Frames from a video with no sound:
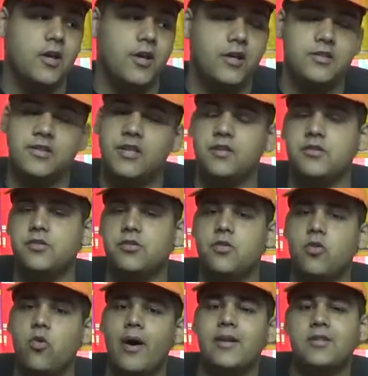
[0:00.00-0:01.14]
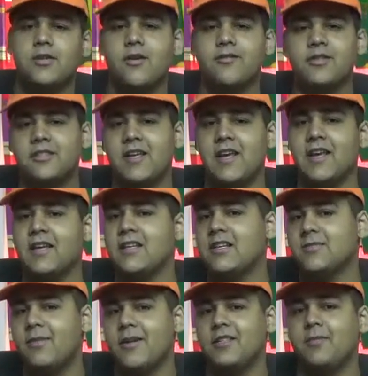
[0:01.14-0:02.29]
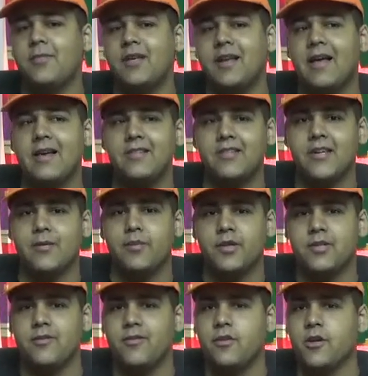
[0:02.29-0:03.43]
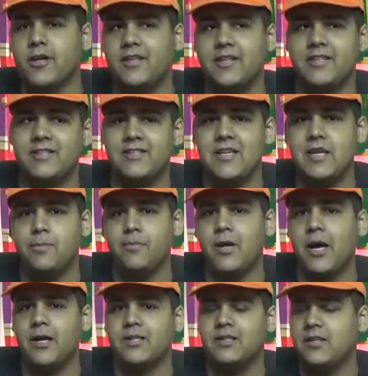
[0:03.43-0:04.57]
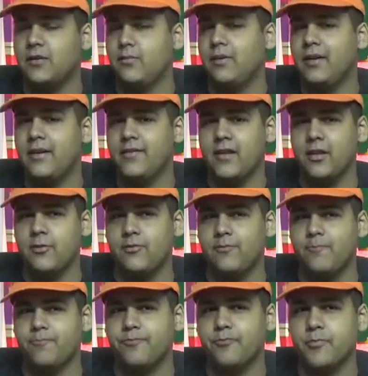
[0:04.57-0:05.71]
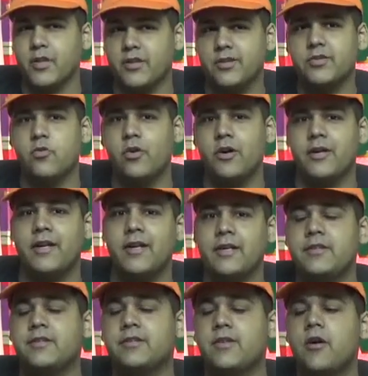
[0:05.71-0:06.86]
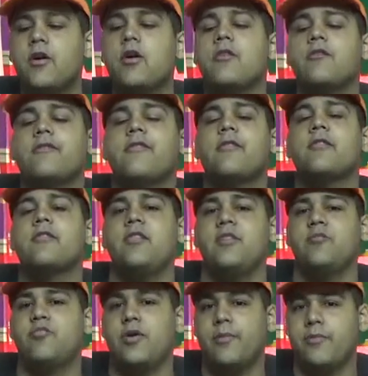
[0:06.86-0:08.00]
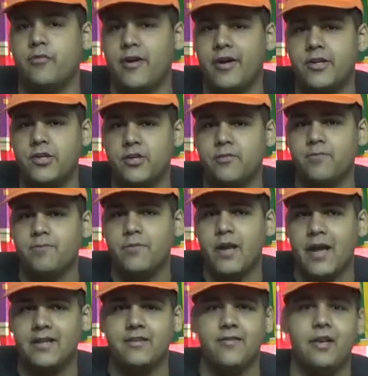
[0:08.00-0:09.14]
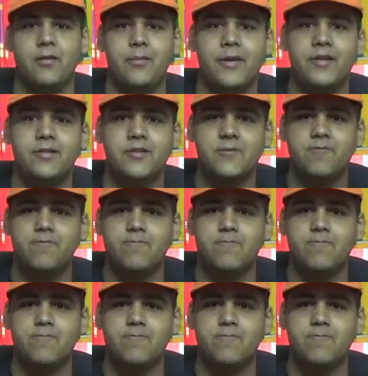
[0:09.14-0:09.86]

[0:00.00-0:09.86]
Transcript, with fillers: It's still quite tough to take in despite it being last year, but if you look at this team, I still believe that the squad is further in preparation and development